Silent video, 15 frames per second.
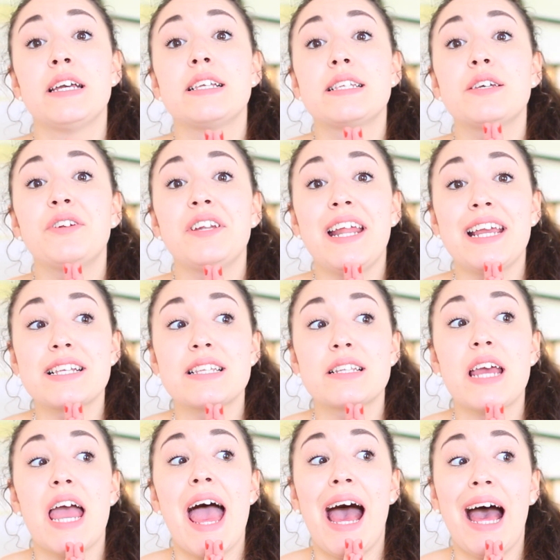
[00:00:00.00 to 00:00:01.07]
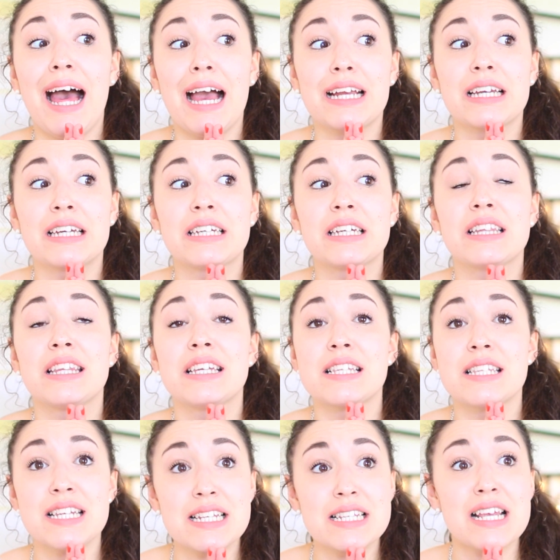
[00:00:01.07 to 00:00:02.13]
So the next hack, the
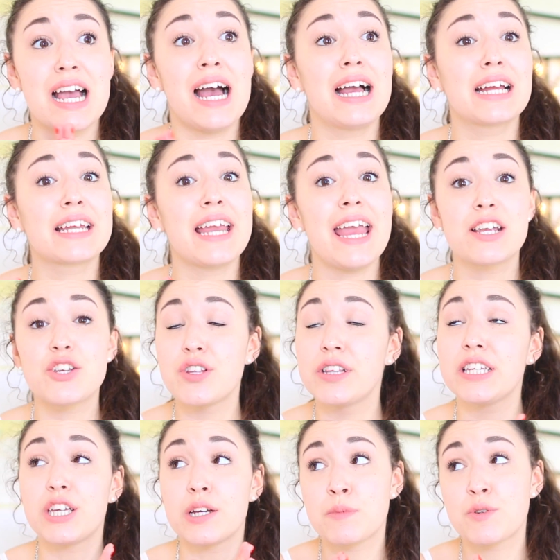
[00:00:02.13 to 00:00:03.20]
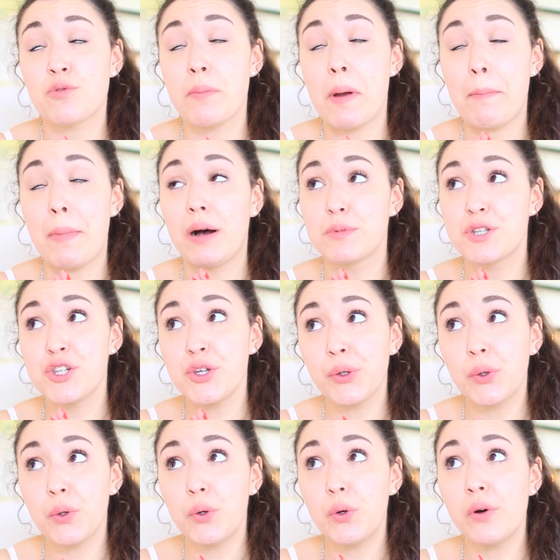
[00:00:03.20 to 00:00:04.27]
sixth hack, actually comes from my mom
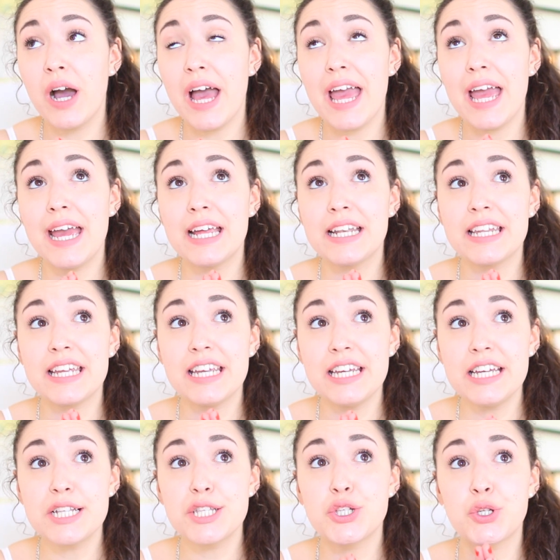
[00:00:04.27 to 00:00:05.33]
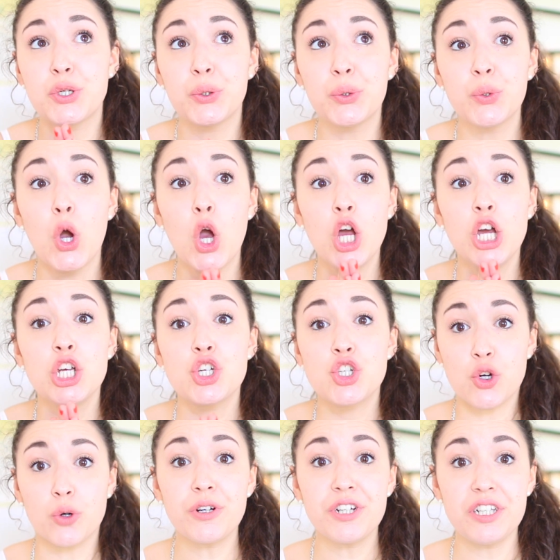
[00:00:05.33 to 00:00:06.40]
too, and it's to
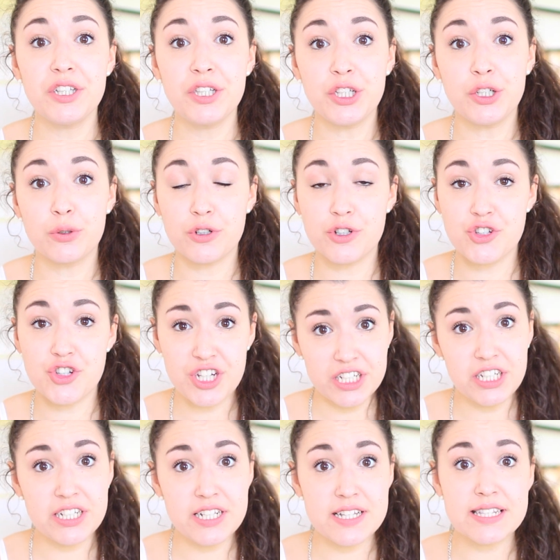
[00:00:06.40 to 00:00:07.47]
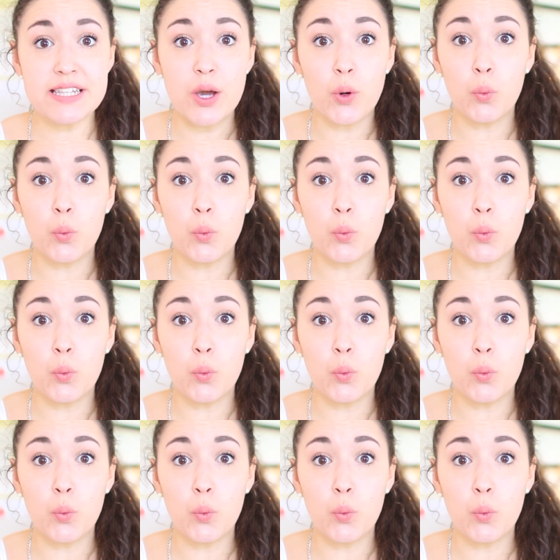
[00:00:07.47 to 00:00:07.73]
shorten your jeans